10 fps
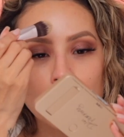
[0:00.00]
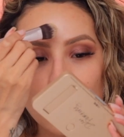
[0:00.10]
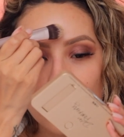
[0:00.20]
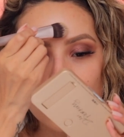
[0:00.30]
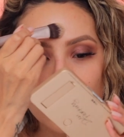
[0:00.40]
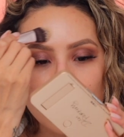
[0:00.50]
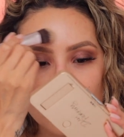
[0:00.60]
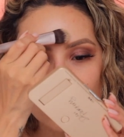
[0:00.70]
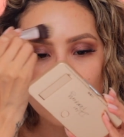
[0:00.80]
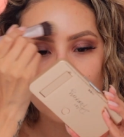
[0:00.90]
And I like a
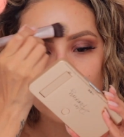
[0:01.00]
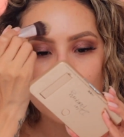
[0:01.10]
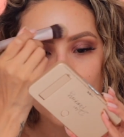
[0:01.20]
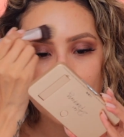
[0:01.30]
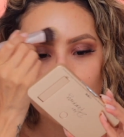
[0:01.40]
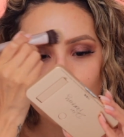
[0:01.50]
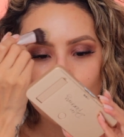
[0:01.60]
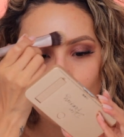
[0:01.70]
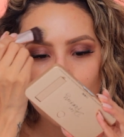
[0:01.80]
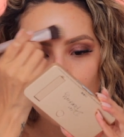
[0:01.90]
little glow to shine
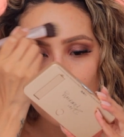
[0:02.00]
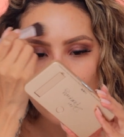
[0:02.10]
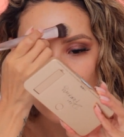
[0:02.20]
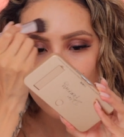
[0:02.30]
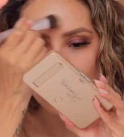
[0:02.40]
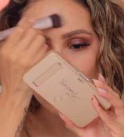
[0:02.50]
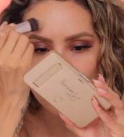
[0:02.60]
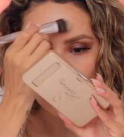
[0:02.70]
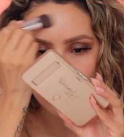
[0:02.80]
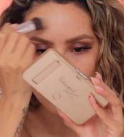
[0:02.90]
through right
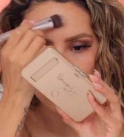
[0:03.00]
here.